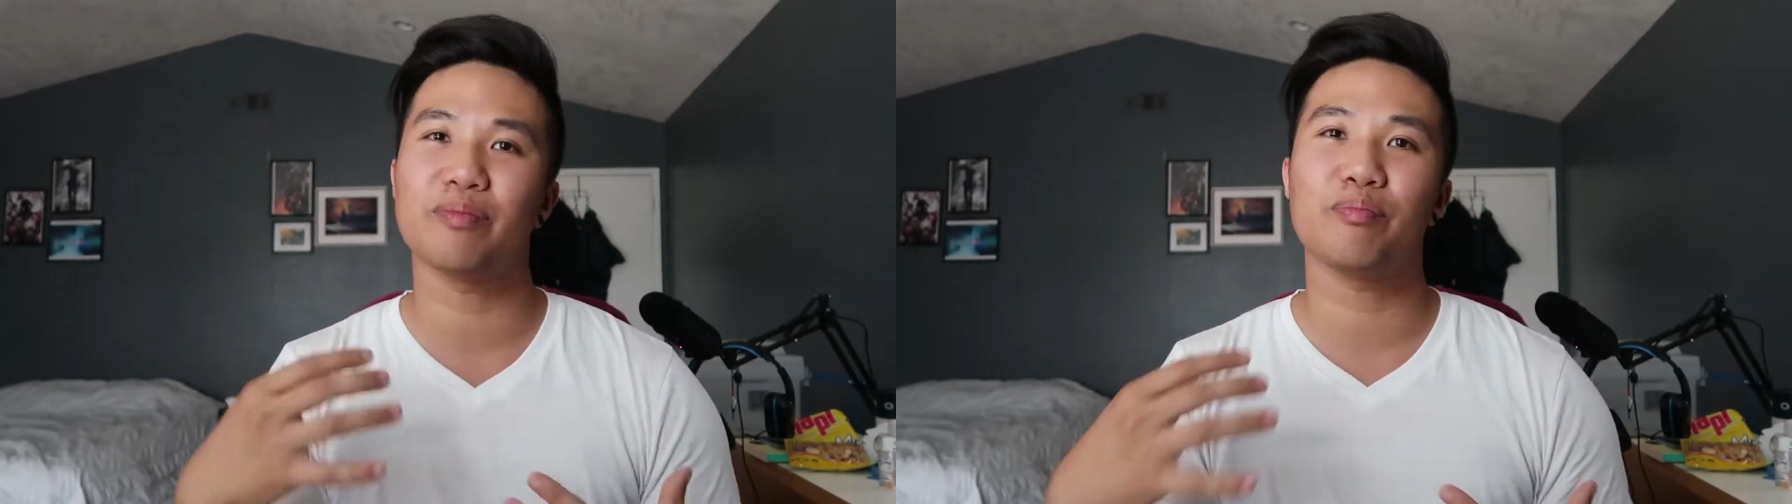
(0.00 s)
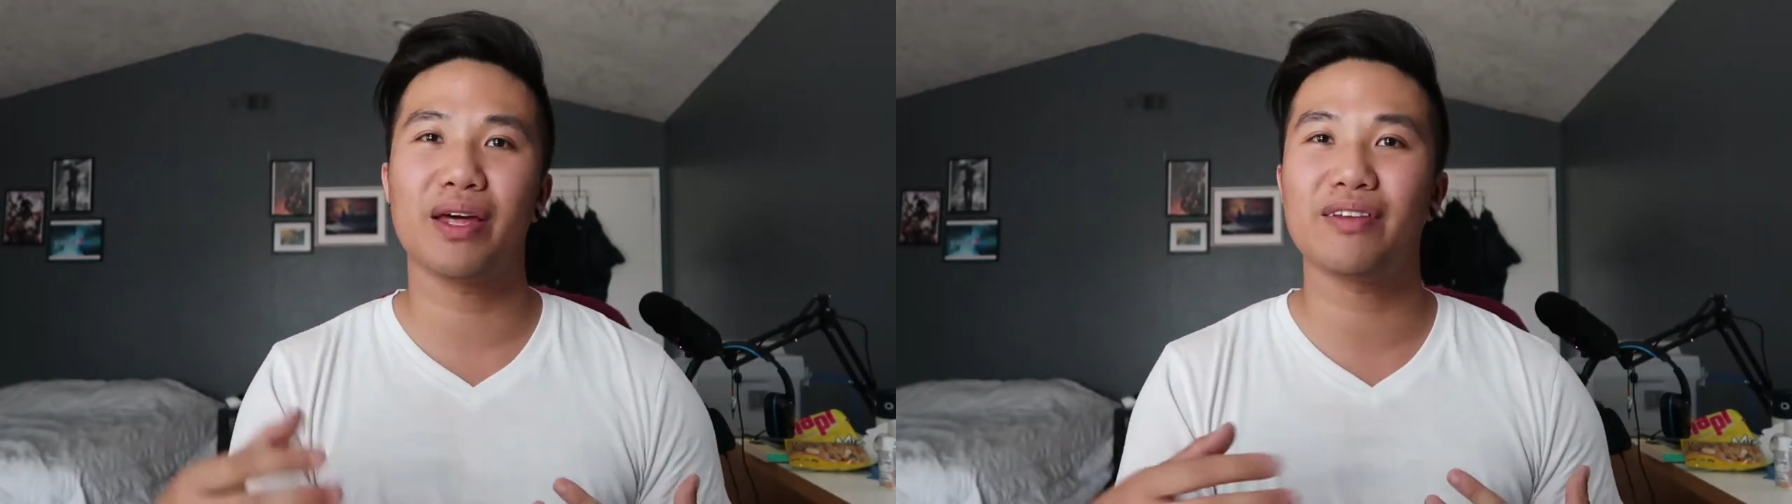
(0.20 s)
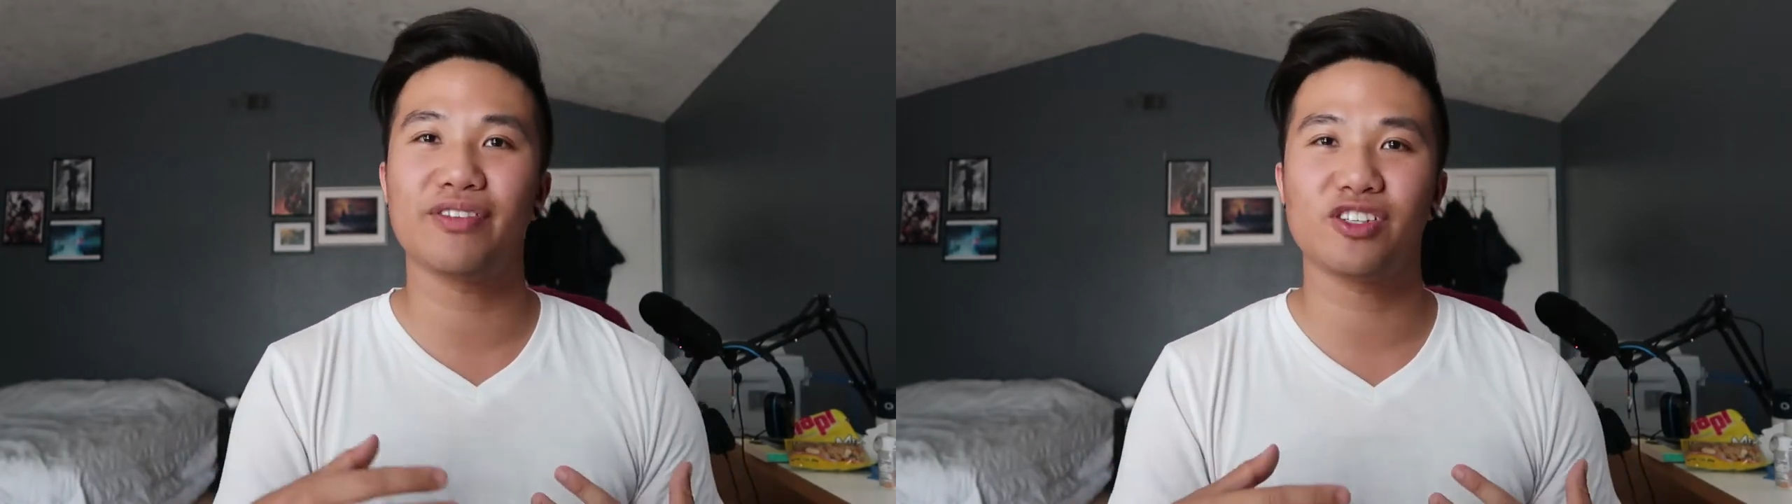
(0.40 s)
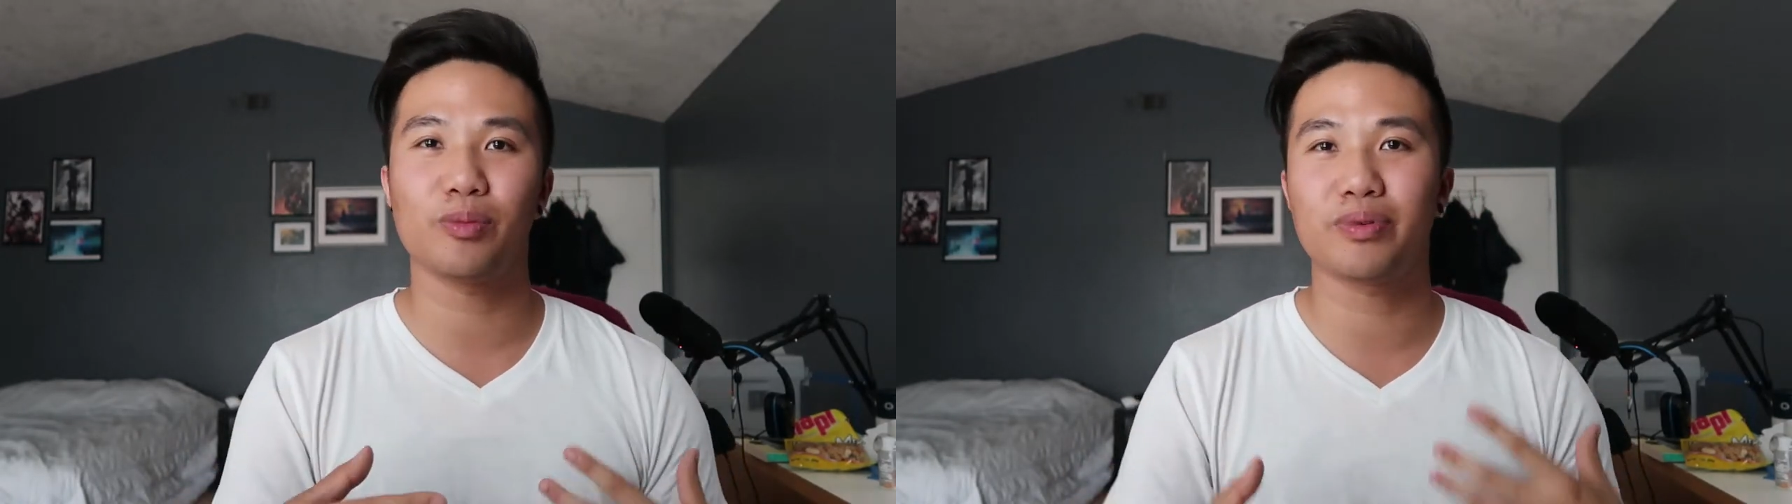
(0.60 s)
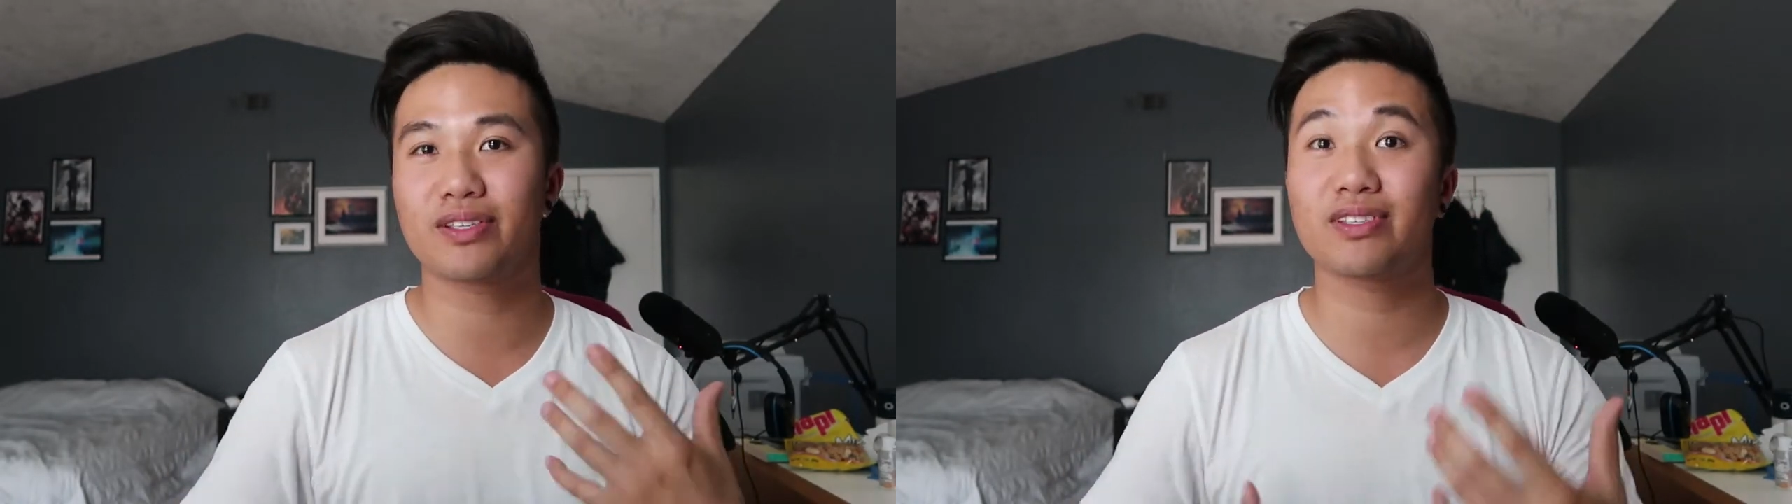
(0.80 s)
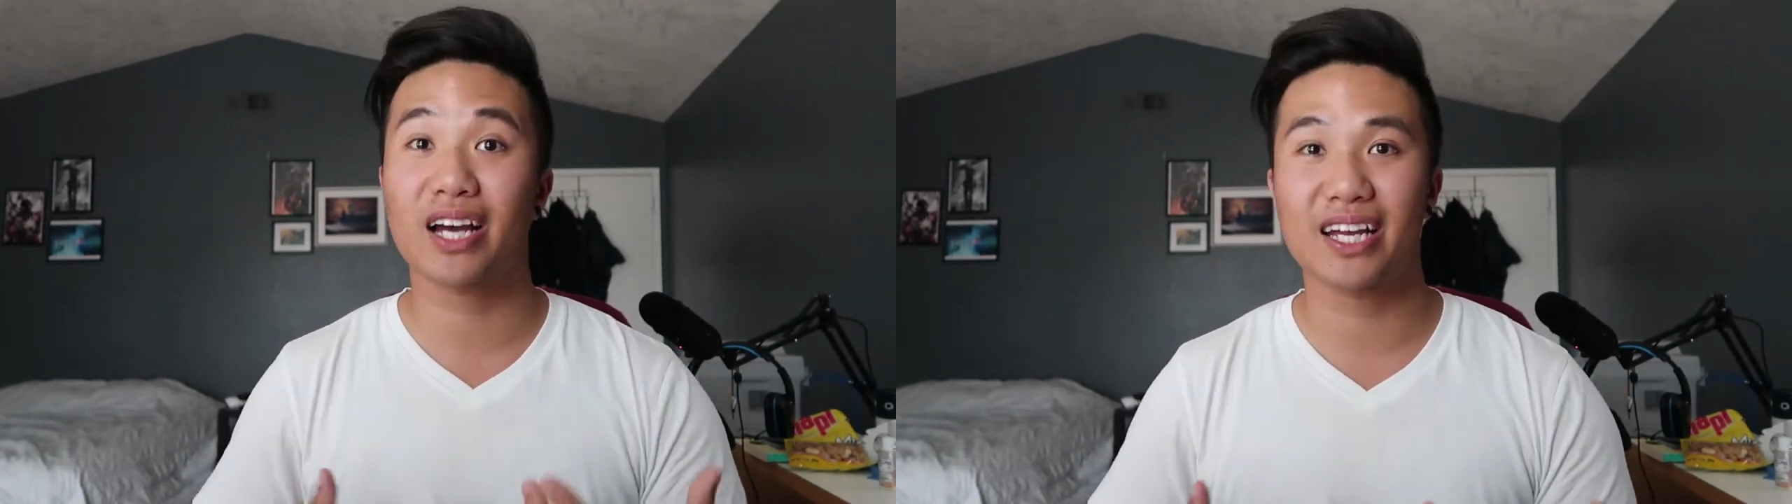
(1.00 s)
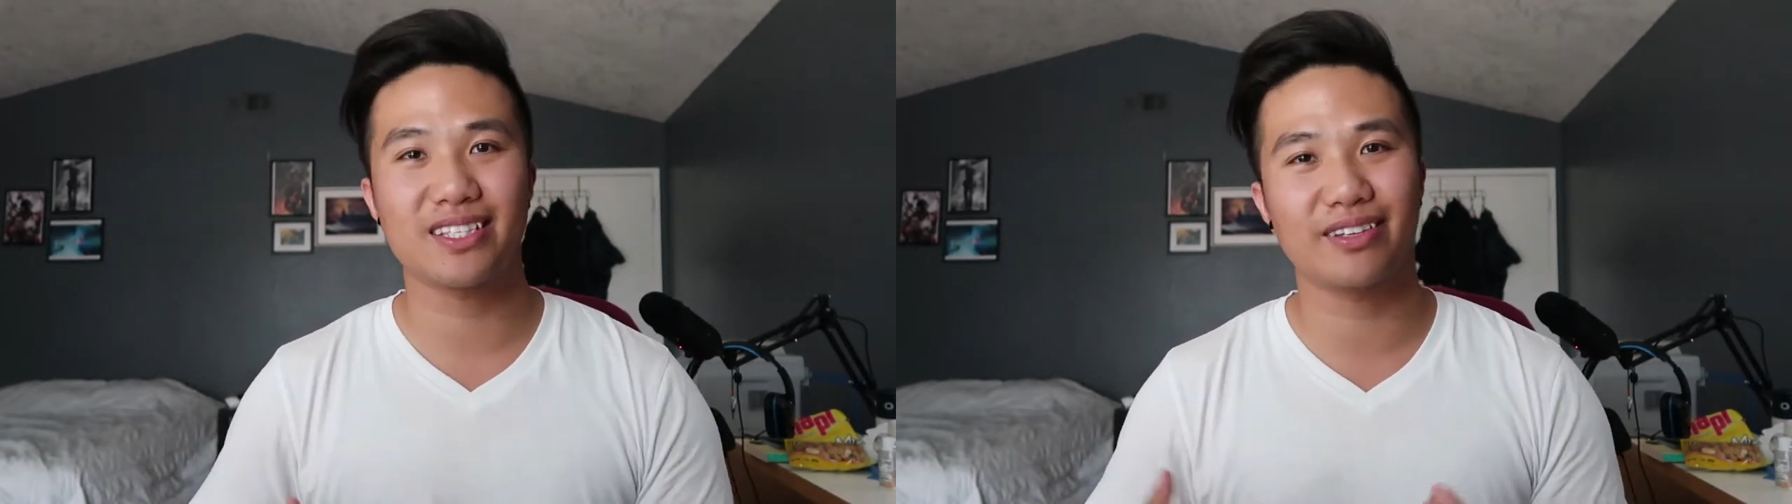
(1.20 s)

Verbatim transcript: it benefit you besides